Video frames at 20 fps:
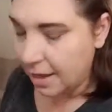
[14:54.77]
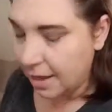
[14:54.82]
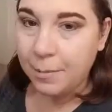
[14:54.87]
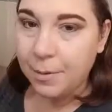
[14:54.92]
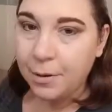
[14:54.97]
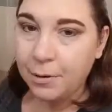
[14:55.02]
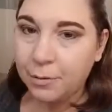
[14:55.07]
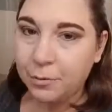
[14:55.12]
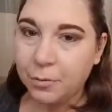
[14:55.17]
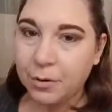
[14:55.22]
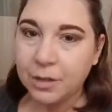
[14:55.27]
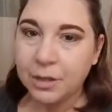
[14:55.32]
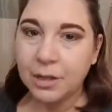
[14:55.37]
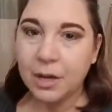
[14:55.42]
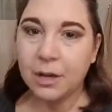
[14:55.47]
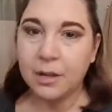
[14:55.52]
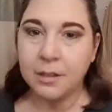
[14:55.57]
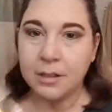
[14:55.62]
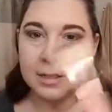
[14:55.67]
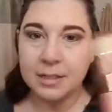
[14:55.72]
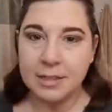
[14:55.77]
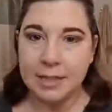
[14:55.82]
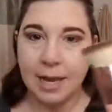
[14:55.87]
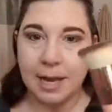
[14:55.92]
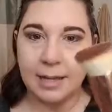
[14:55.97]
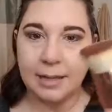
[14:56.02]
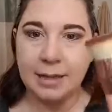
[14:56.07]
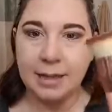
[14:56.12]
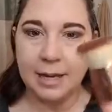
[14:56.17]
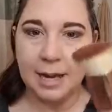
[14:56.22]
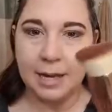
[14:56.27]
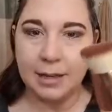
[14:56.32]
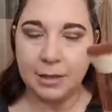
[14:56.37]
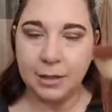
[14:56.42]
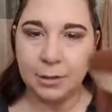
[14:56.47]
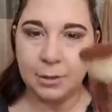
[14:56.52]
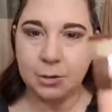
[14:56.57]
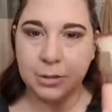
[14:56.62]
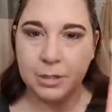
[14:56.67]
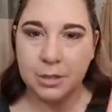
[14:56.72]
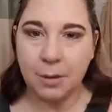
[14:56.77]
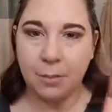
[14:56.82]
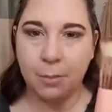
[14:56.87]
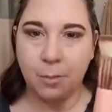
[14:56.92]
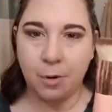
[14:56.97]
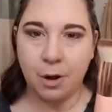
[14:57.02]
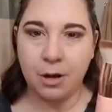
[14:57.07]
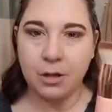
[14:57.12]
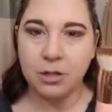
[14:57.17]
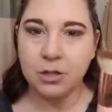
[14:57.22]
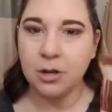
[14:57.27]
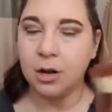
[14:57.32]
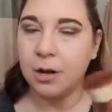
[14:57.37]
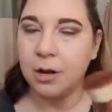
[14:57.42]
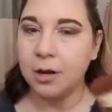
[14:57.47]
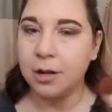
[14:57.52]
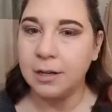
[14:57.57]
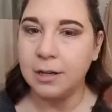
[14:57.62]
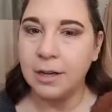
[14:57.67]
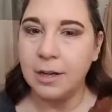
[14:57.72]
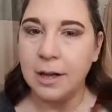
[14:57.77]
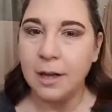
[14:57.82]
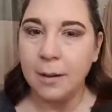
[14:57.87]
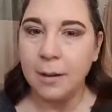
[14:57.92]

but on the side that I use the brush on,